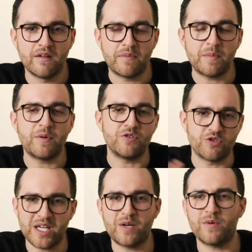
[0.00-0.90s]
People who
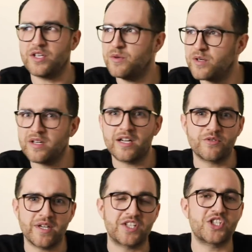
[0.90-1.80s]
drink what you would not
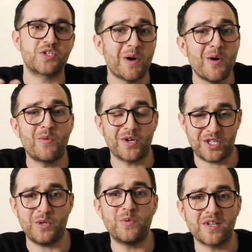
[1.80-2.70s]
drink. Smoke what
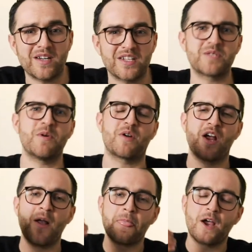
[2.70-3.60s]
you would not smoke.
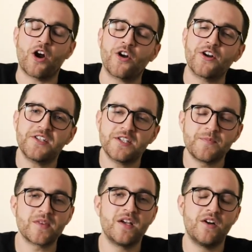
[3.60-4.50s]
Hurt
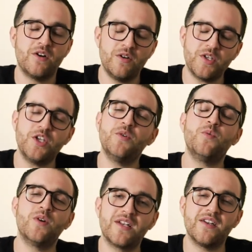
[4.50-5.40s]
who you
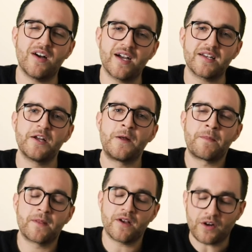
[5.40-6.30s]
would not
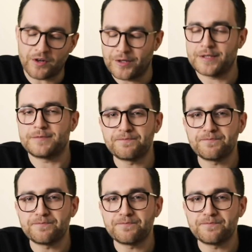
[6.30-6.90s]
hurt.